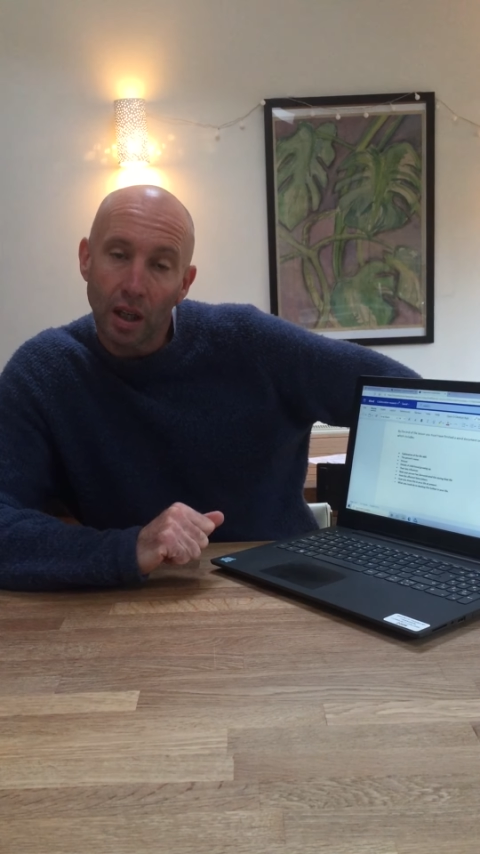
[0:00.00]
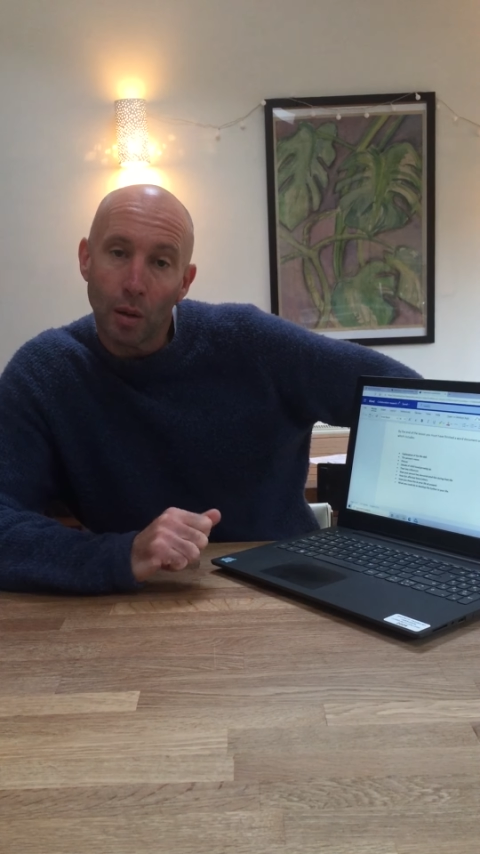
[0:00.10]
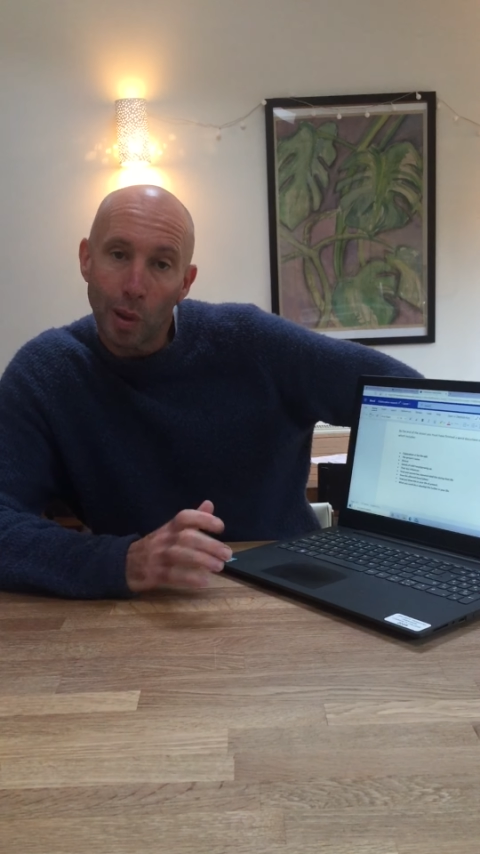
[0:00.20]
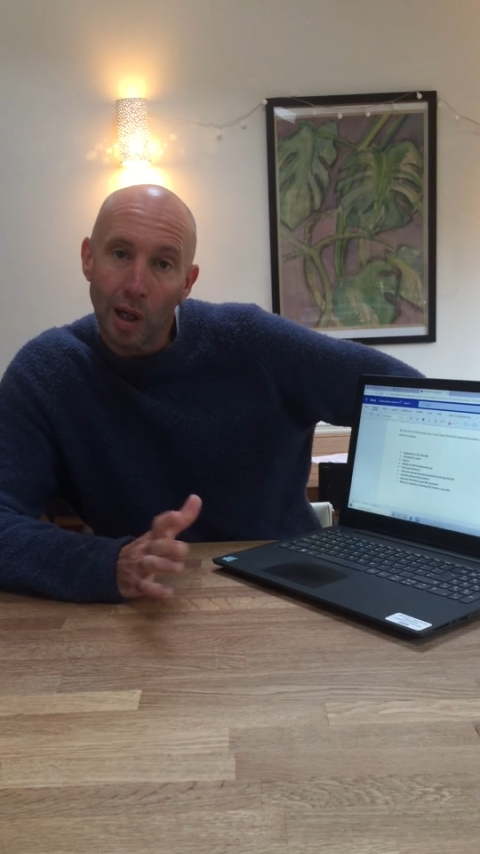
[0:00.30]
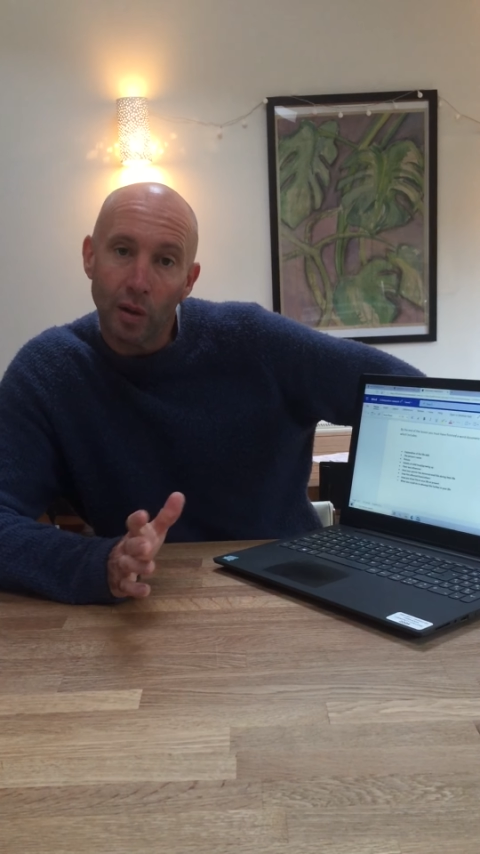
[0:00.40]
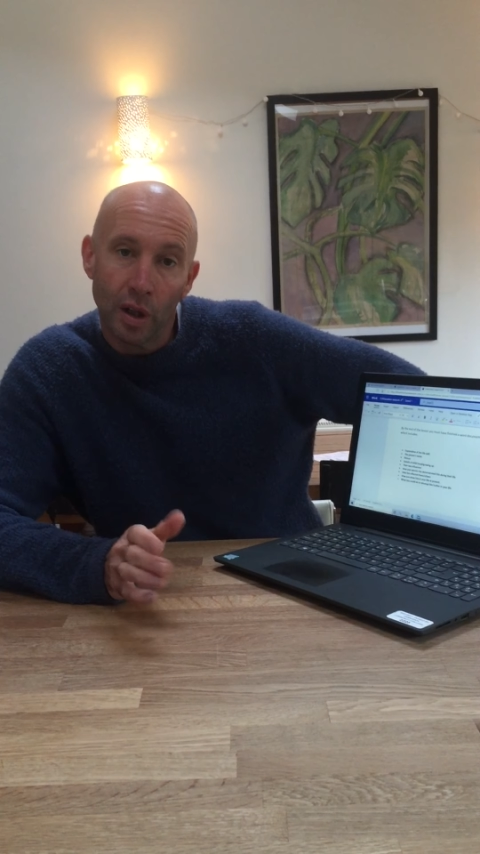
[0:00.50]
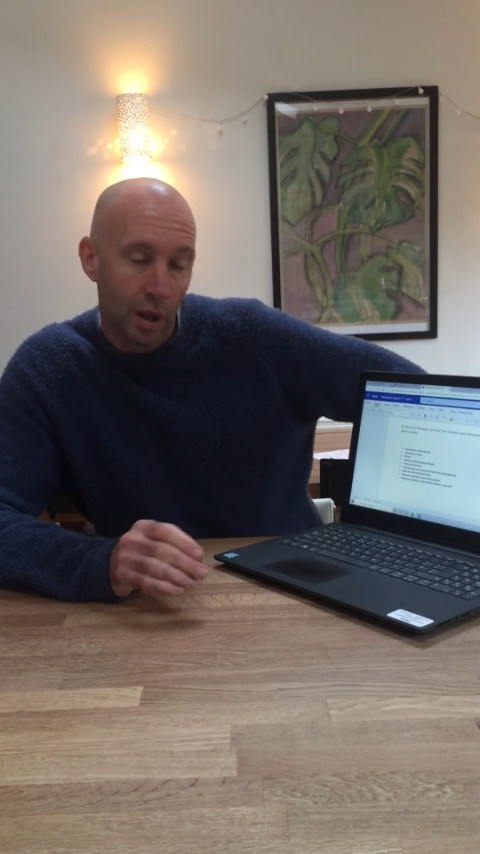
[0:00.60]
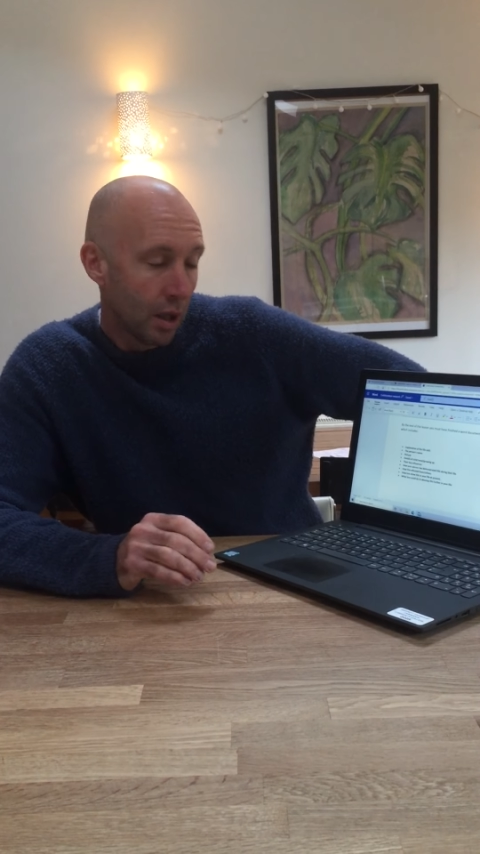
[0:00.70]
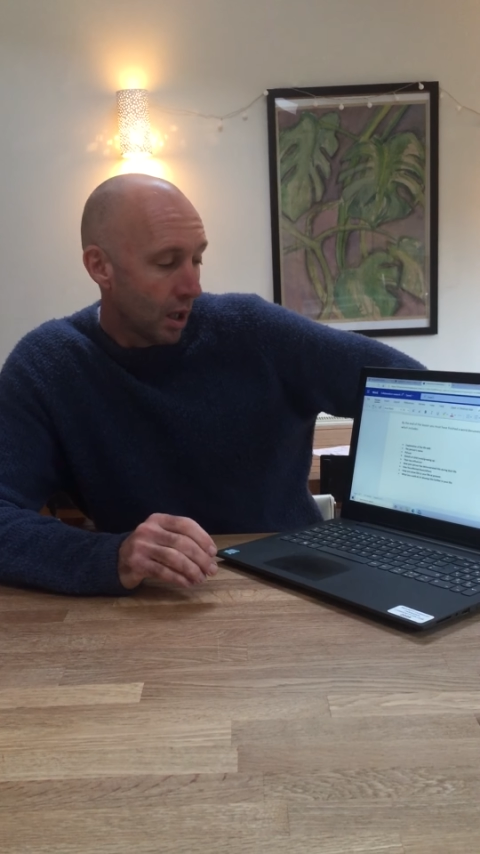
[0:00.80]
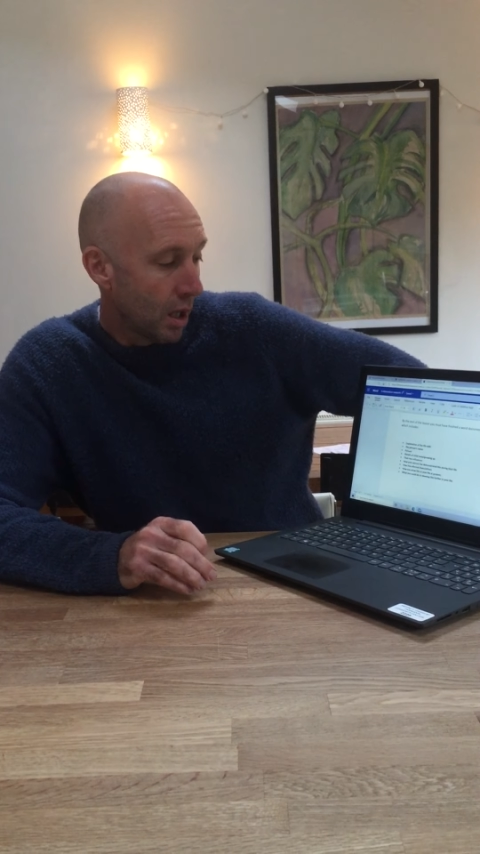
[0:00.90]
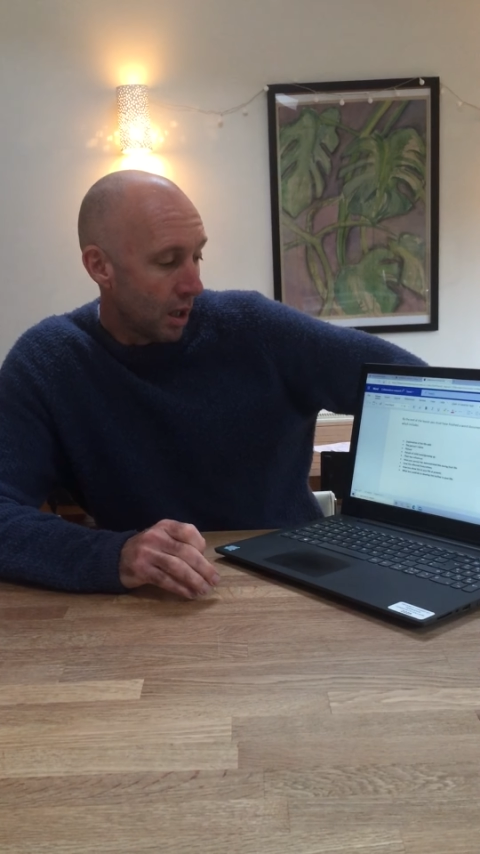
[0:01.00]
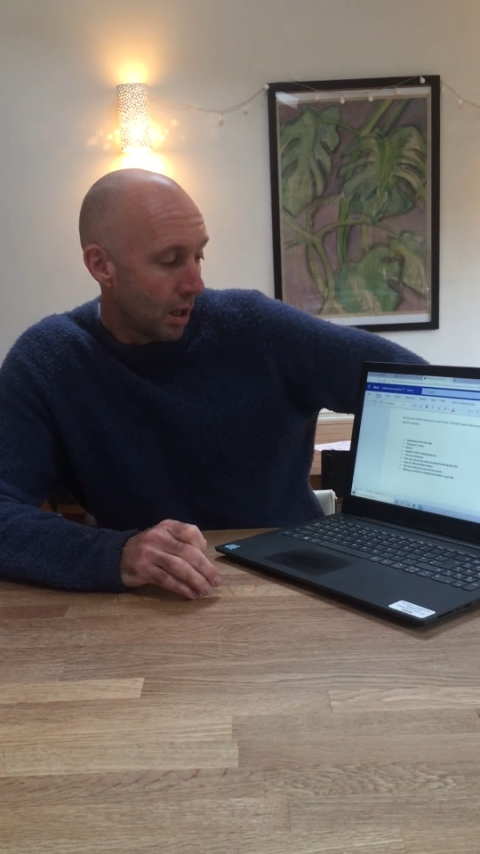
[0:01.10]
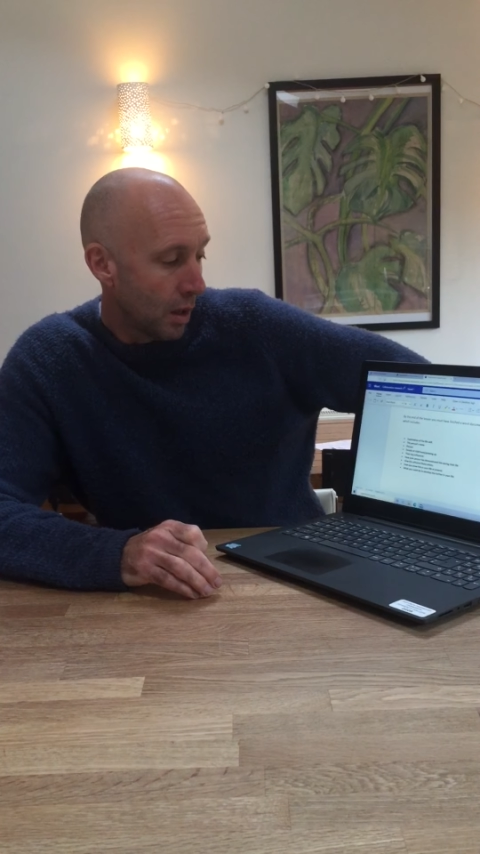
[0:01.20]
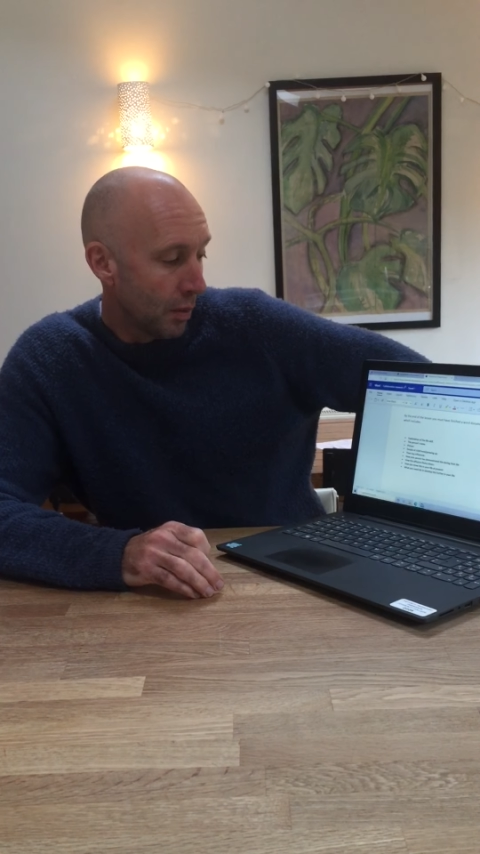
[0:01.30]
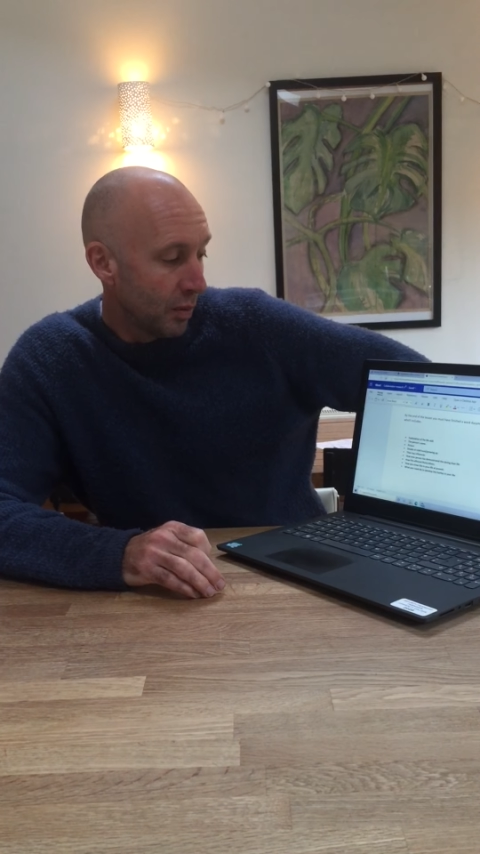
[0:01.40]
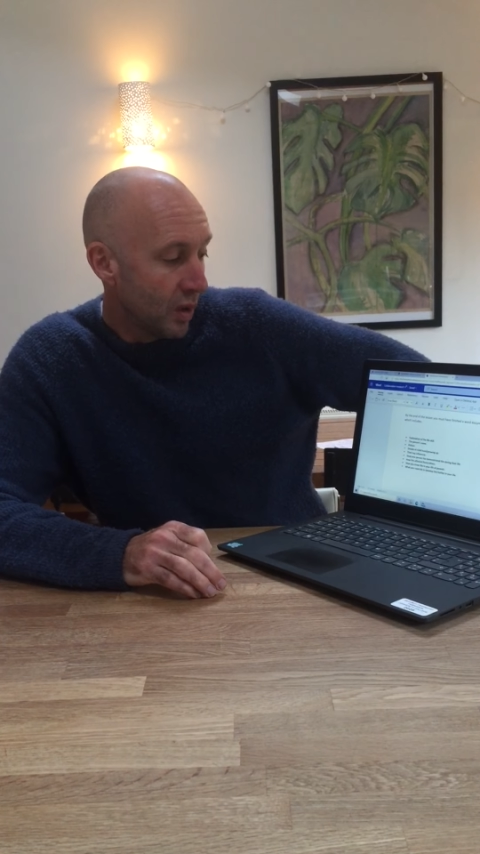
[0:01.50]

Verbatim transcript: Think about um,